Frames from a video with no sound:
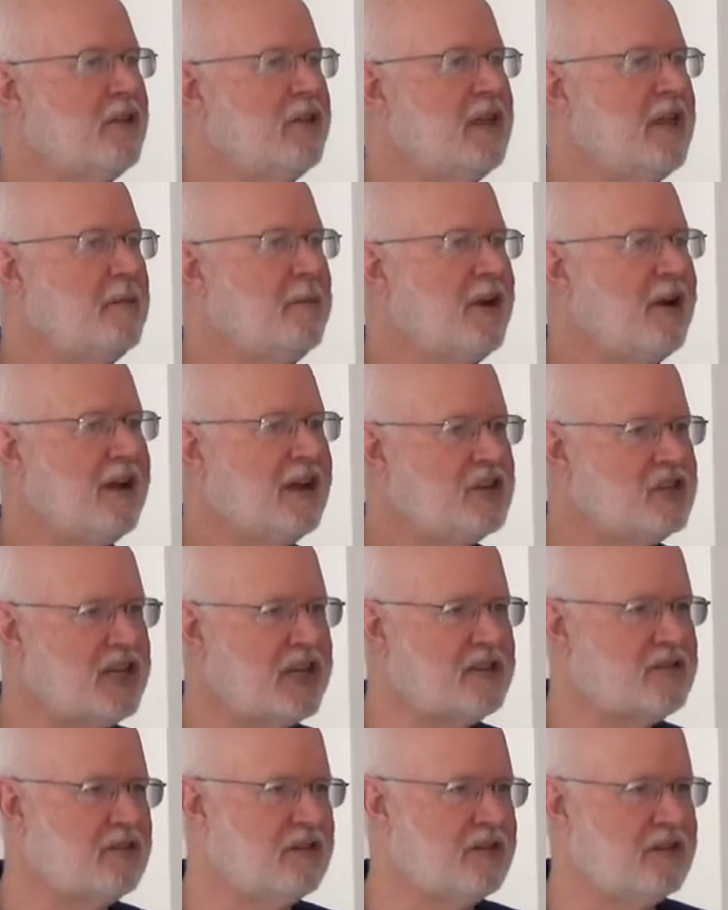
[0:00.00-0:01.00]
where the American
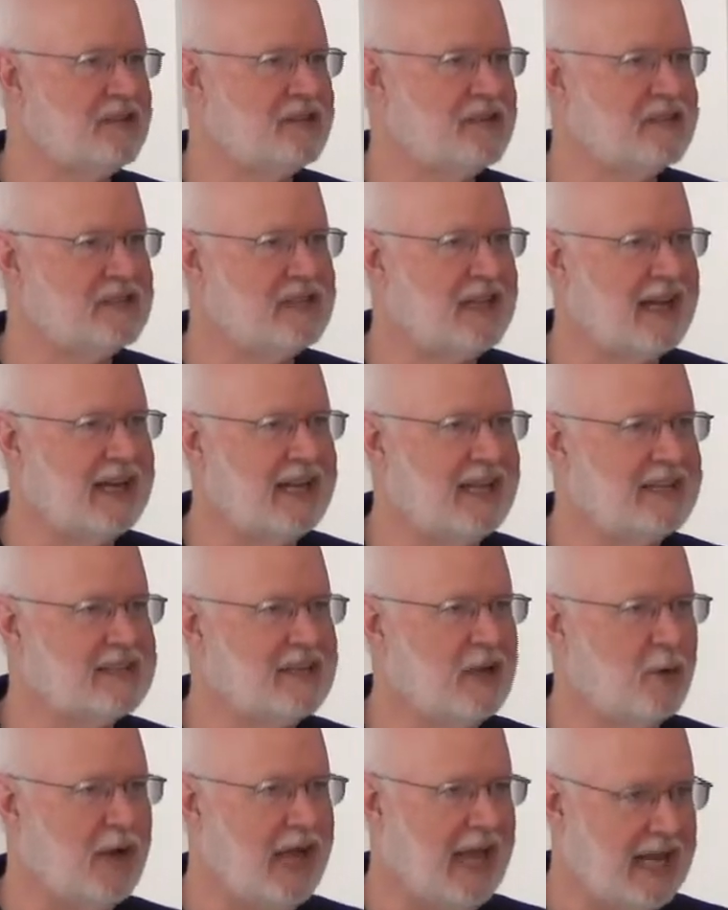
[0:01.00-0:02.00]
Chesterton Society
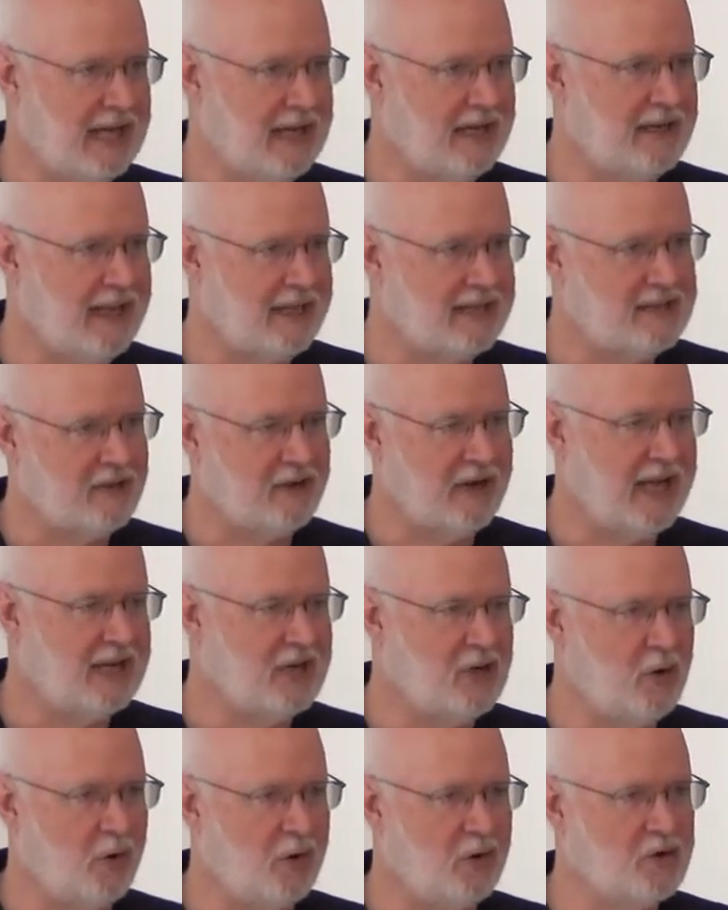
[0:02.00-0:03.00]
is located that's their
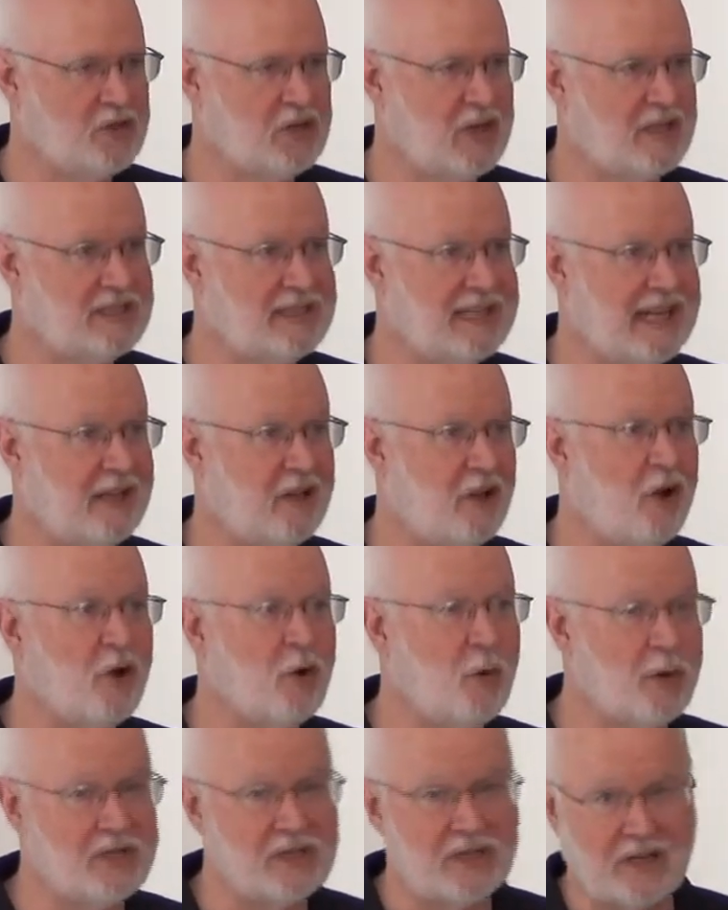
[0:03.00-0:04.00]
headquarters, because Dale
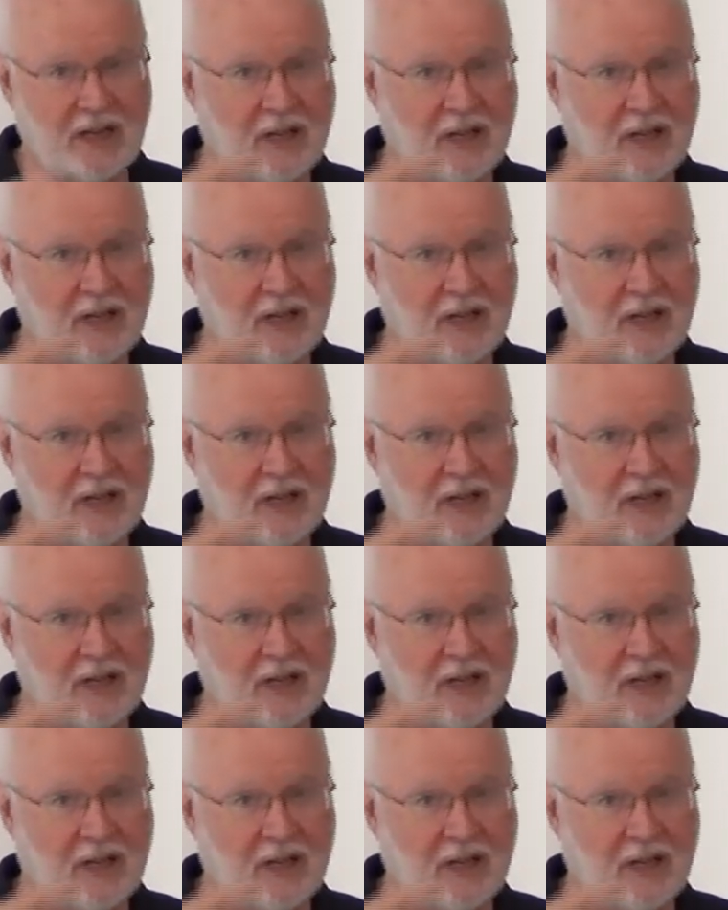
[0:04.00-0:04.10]
Ahlquist,